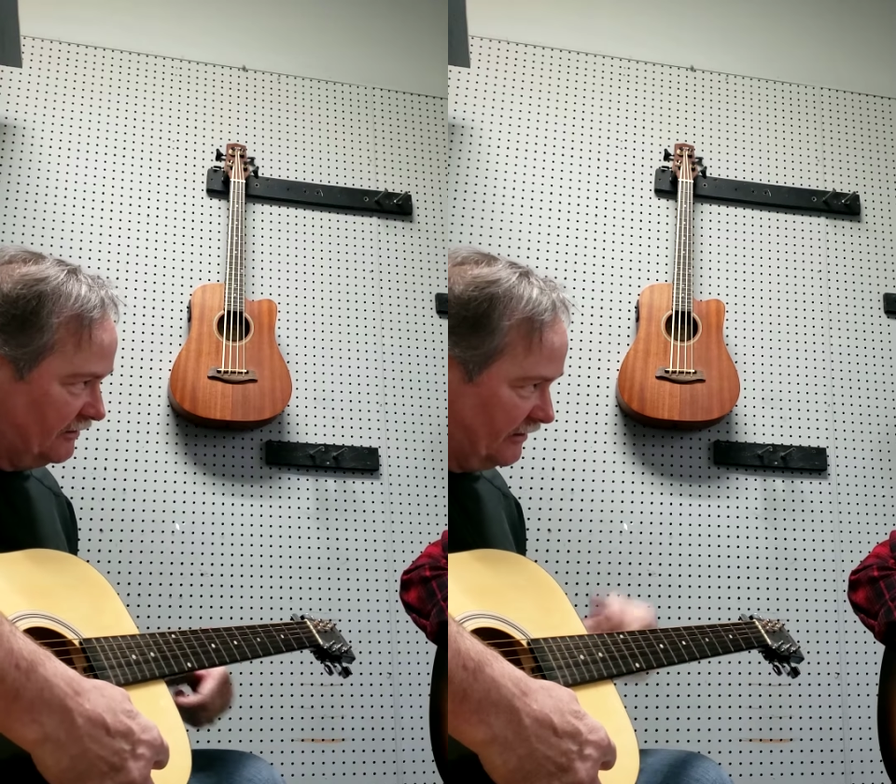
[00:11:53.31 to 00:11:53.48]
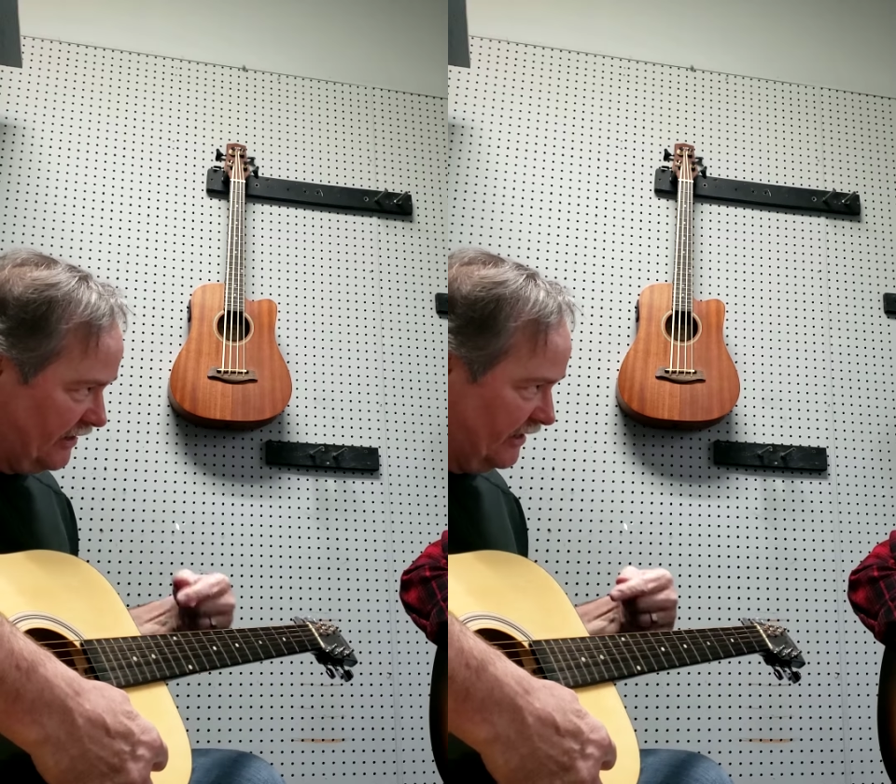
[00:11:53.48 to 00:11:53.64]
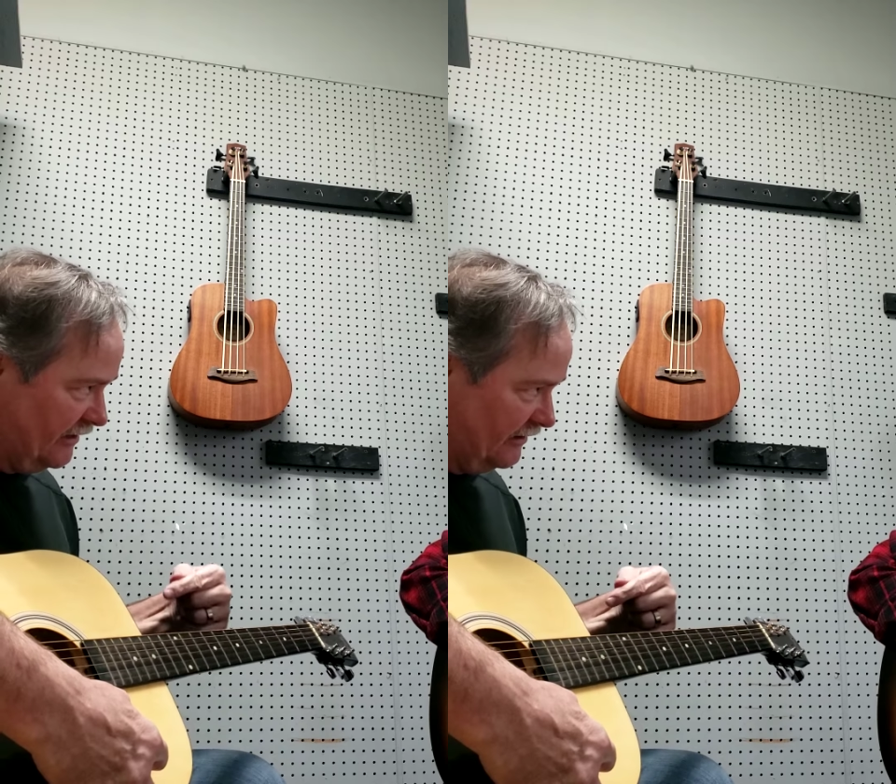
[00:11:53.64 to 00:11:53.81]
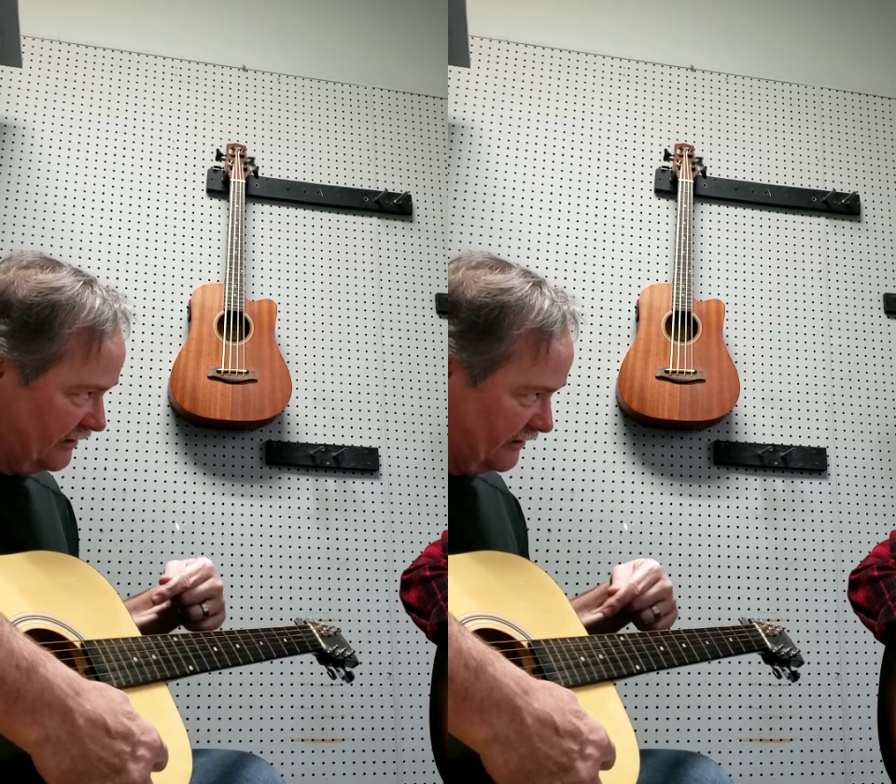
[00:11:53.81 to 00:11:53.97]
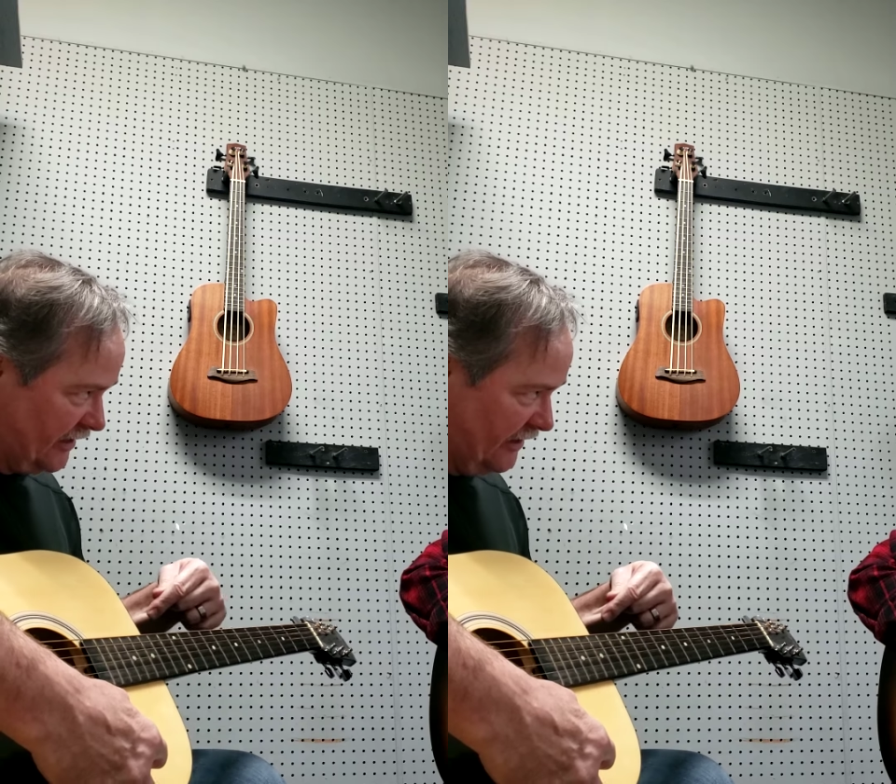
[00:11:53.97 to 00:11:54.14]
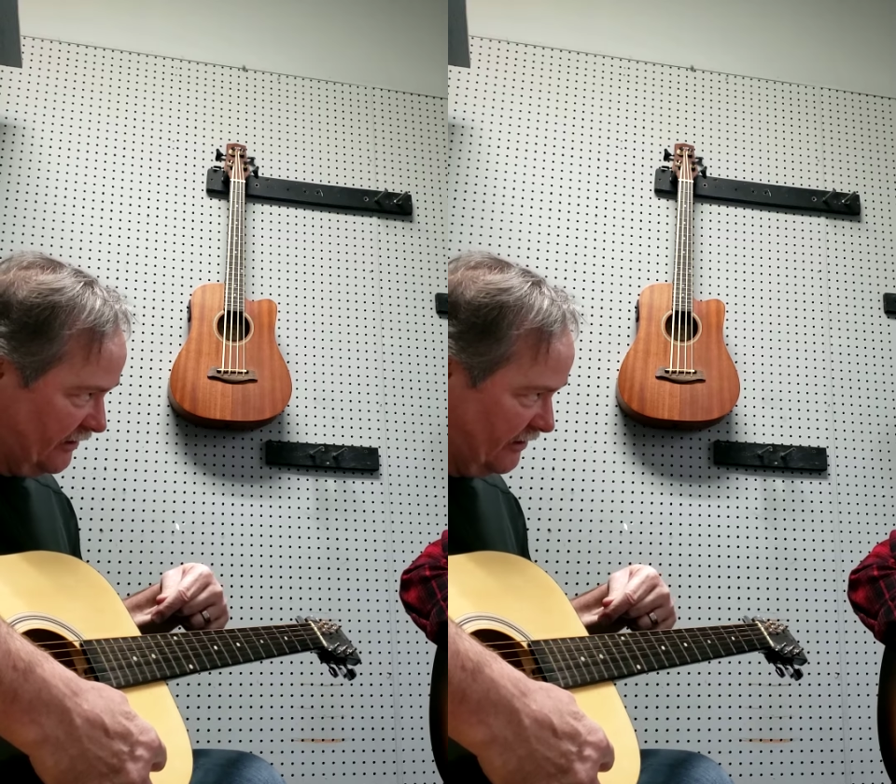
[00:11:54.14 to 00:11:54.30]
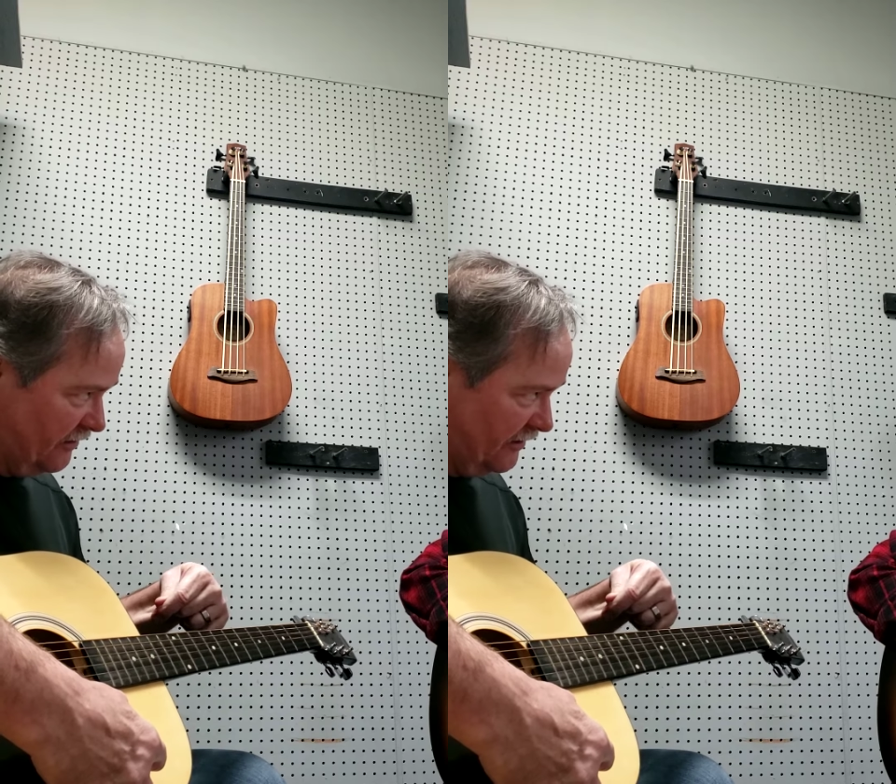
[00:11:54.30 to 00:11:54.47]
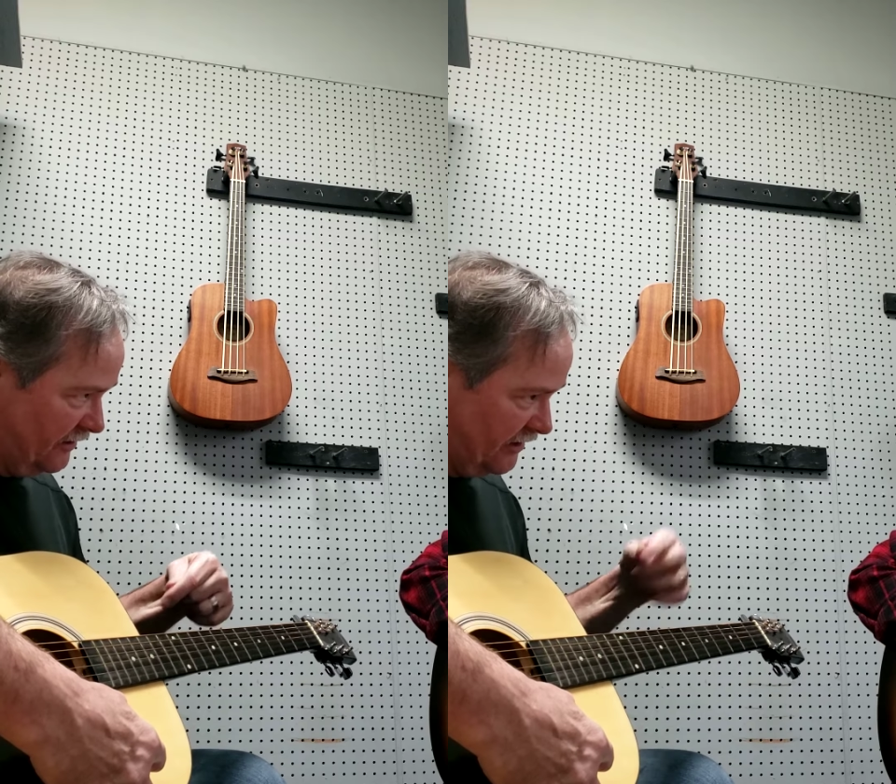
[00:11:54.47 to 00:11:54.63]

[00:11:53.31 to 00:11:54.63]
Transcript: hit it and stay there and then